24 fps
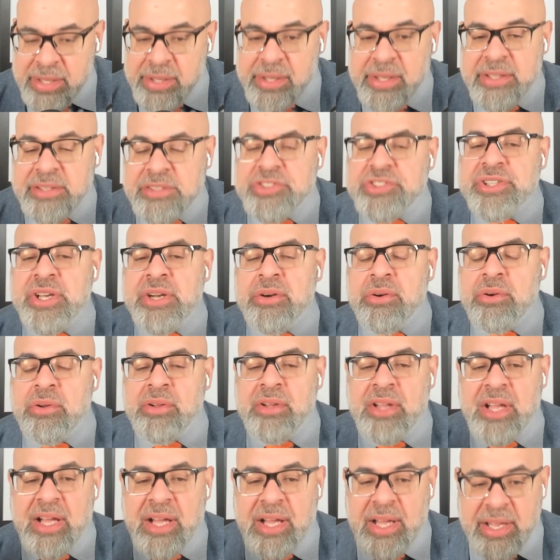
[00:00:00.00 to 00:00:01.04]
In
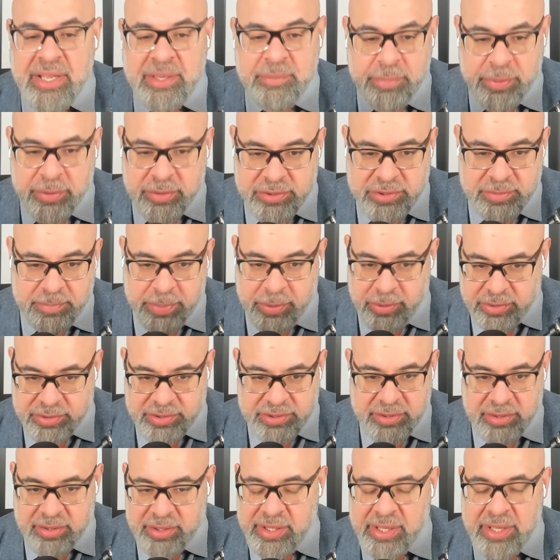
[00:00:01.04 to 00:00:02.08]
general, I
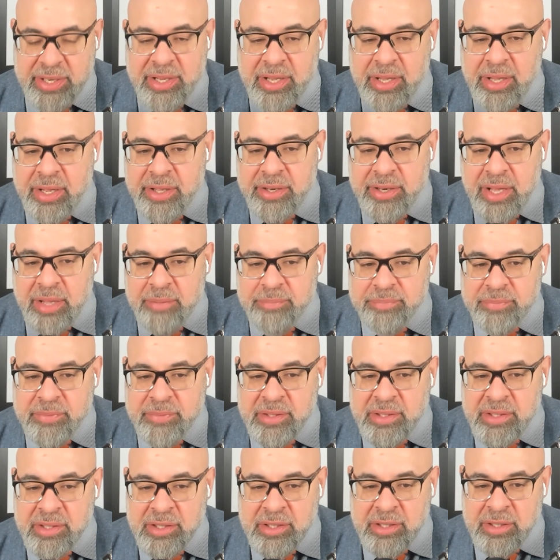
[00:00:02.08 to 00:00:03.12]
personally, and I
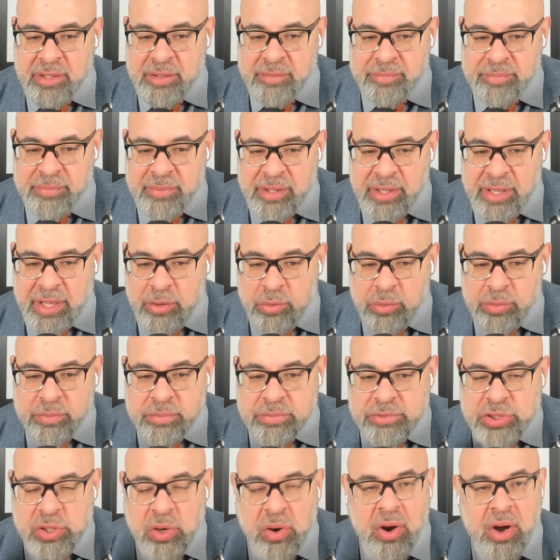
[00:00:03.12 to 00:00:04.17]

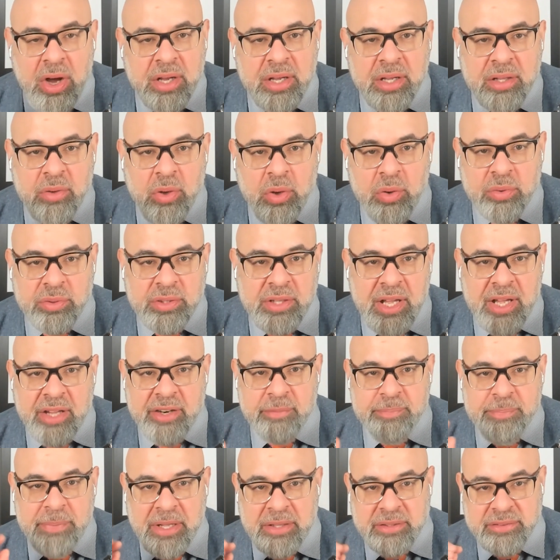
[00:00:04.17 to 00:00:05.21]
don't talk a whole lot
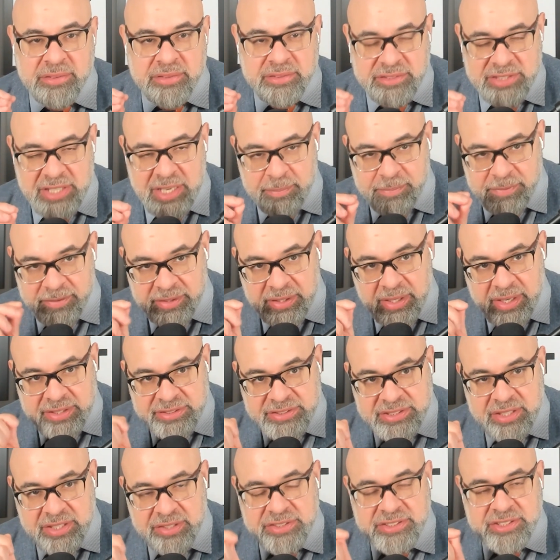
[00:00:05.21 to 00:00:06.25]
about the type of
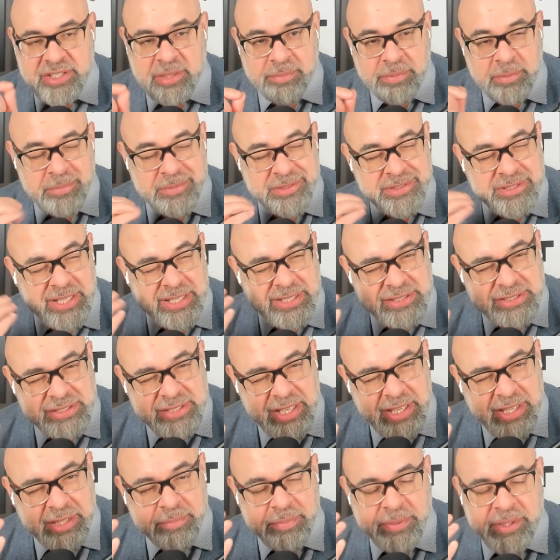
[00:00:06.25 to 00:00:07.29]
dietary supplements I
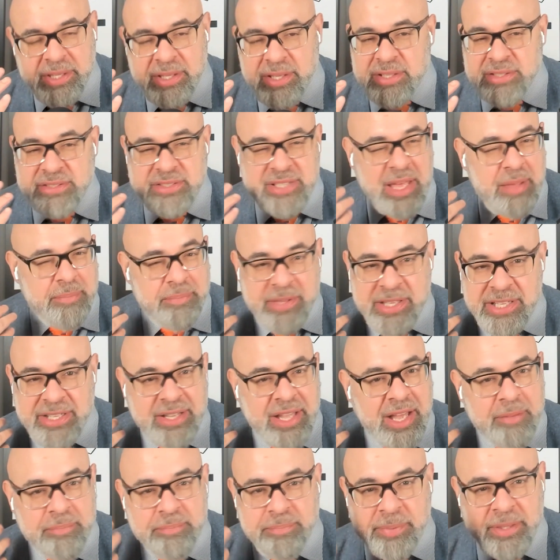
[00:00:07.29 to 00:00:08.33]
take, because that may
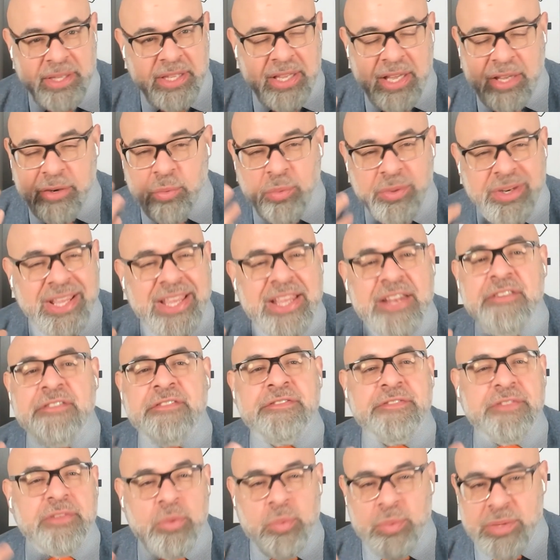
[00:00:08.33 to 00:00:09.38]
not be, I don't want to
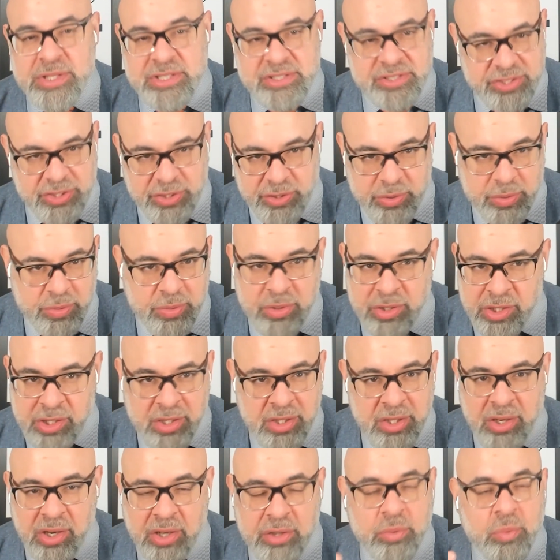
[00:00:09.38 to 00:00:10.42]
influence you
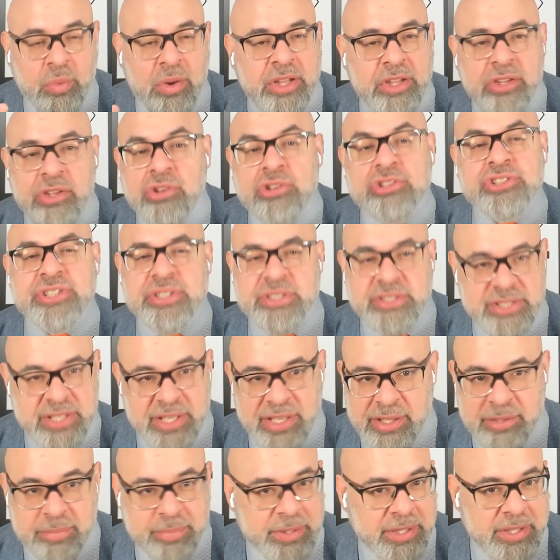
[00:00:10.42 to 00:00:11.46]
on what you should
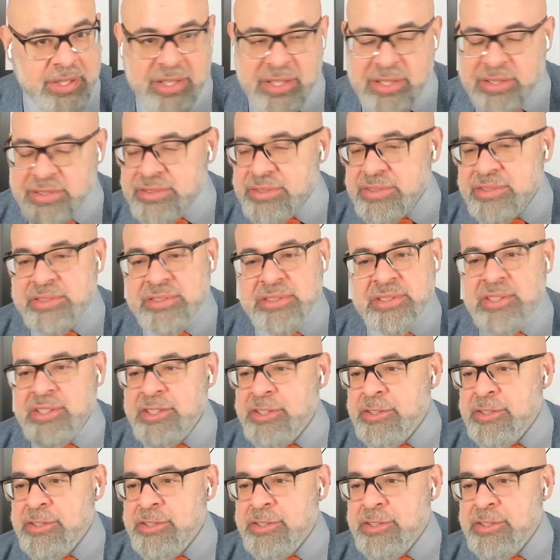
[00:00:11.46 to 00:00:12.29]
take, because